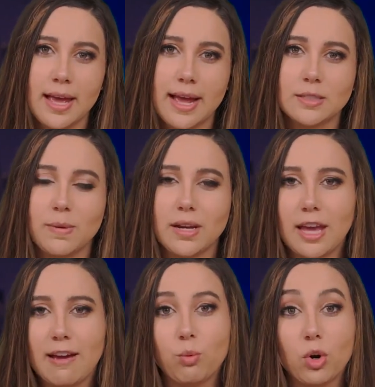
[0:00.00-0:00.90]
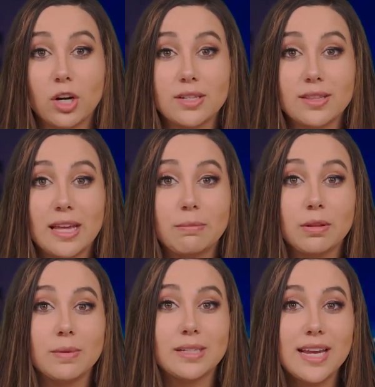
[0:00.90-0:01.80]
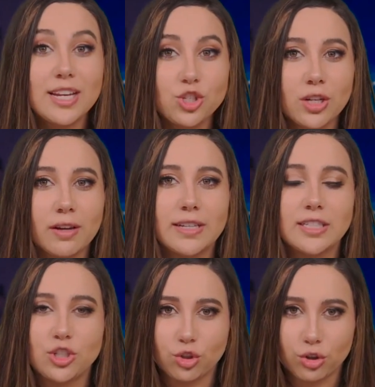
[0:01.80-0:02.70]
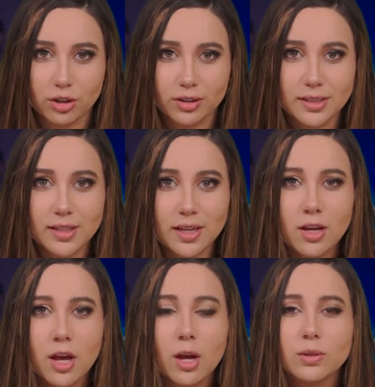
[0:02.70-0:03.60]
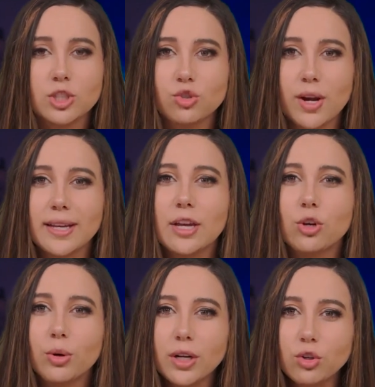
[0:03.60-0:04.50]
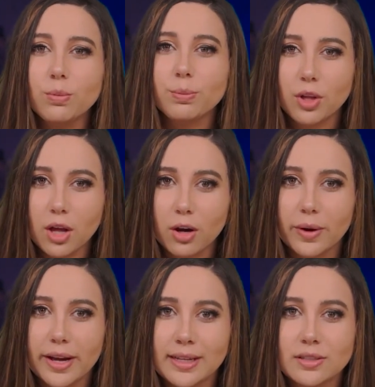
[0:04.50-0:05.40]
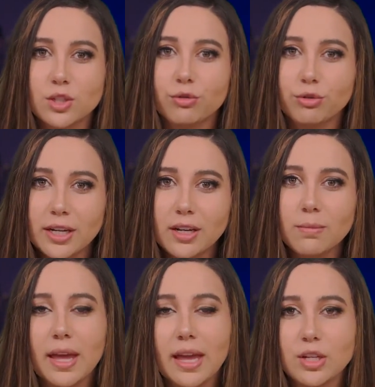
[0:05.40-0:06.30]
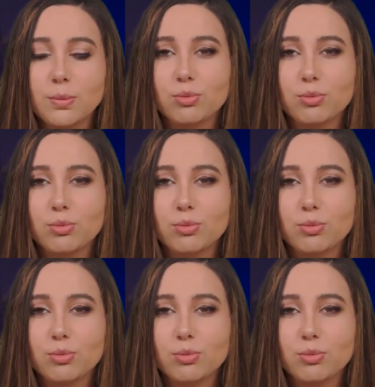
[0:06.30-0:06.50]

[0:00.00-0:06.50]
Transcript: As many have warned, the implementation of a digital currency would strike a critical blow against freedom and